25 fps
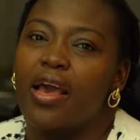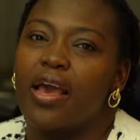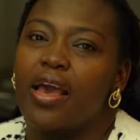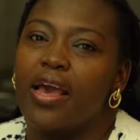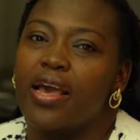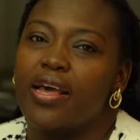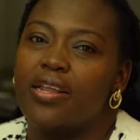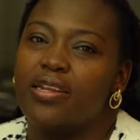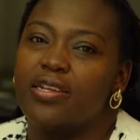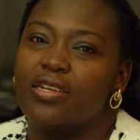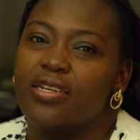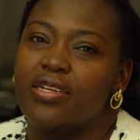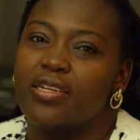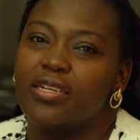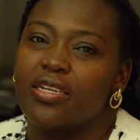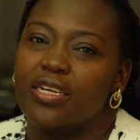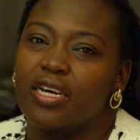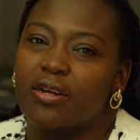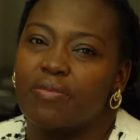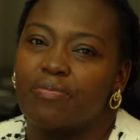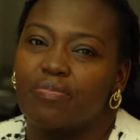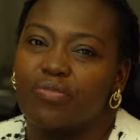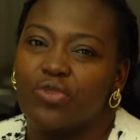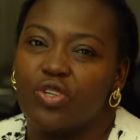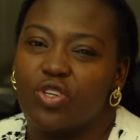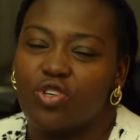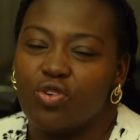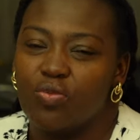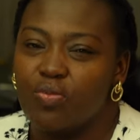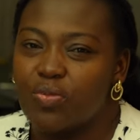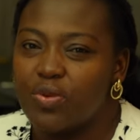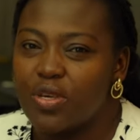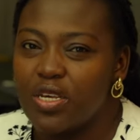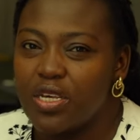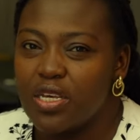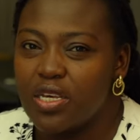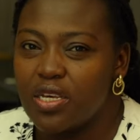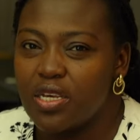And she'll
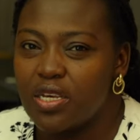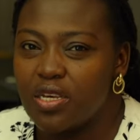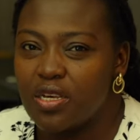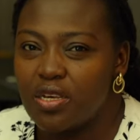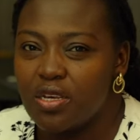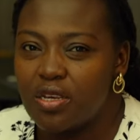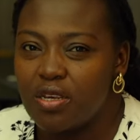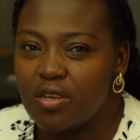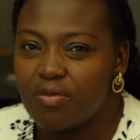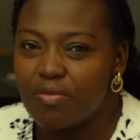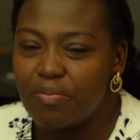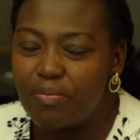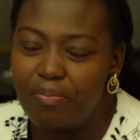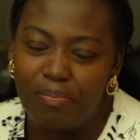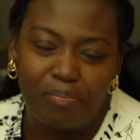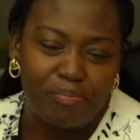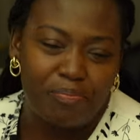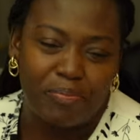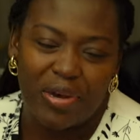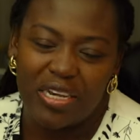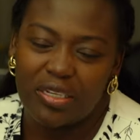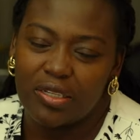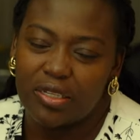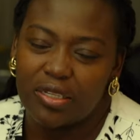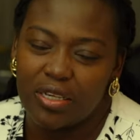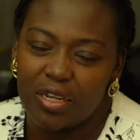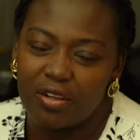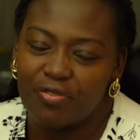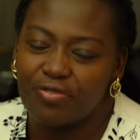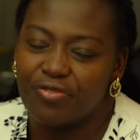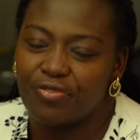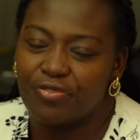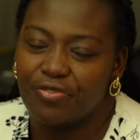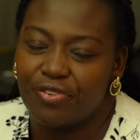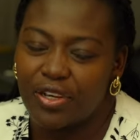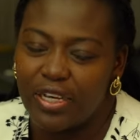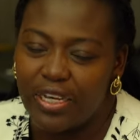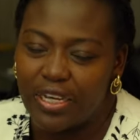be,
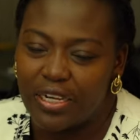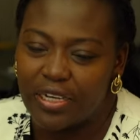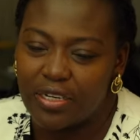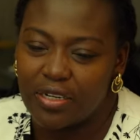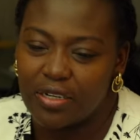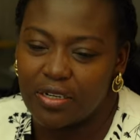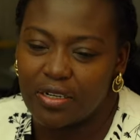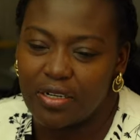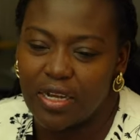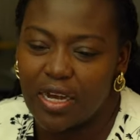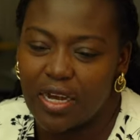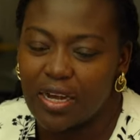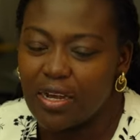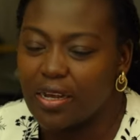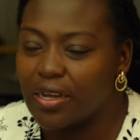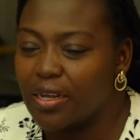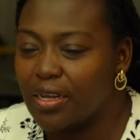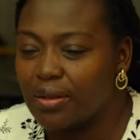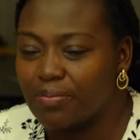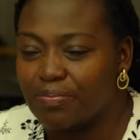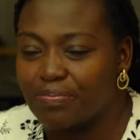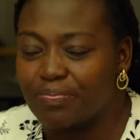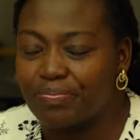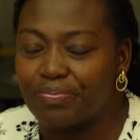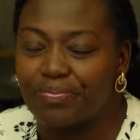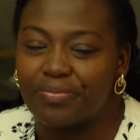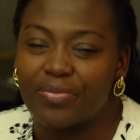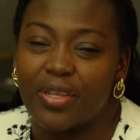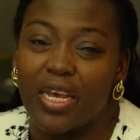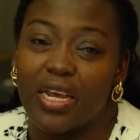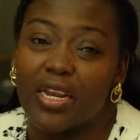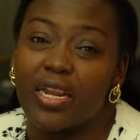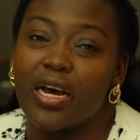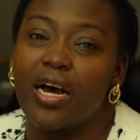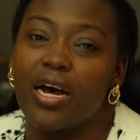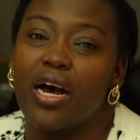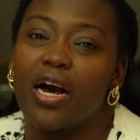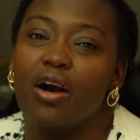myself and
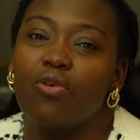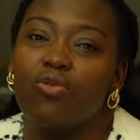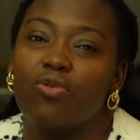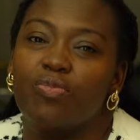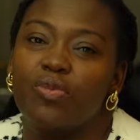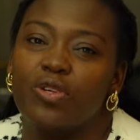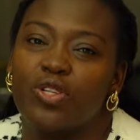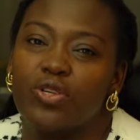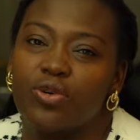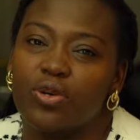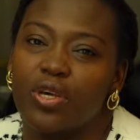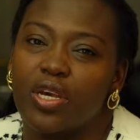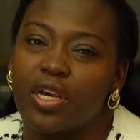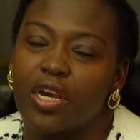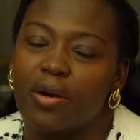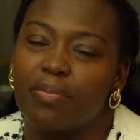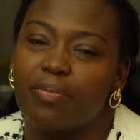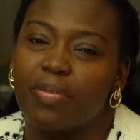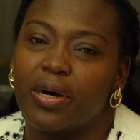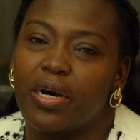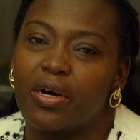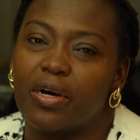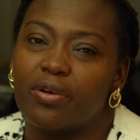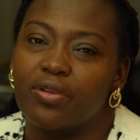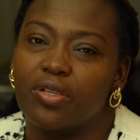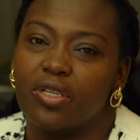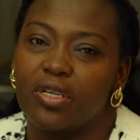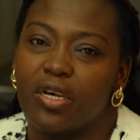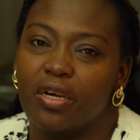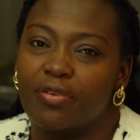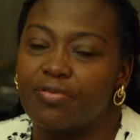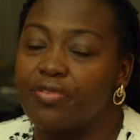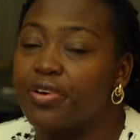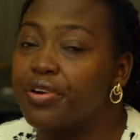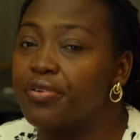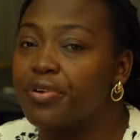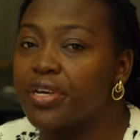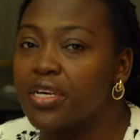her will be talking about
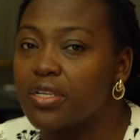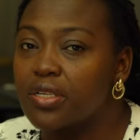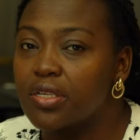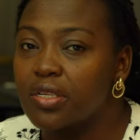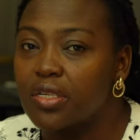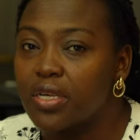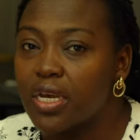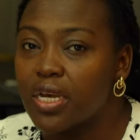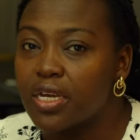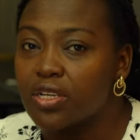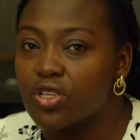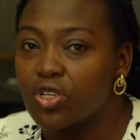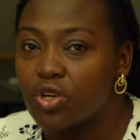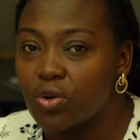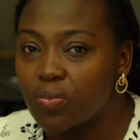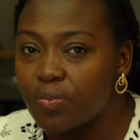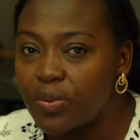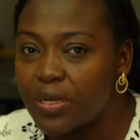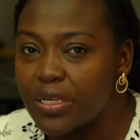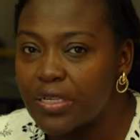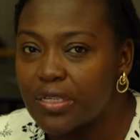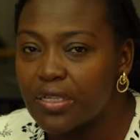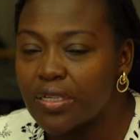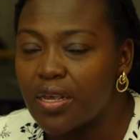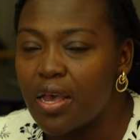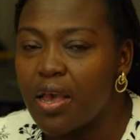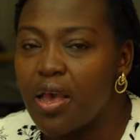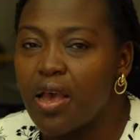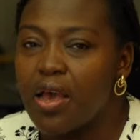various topics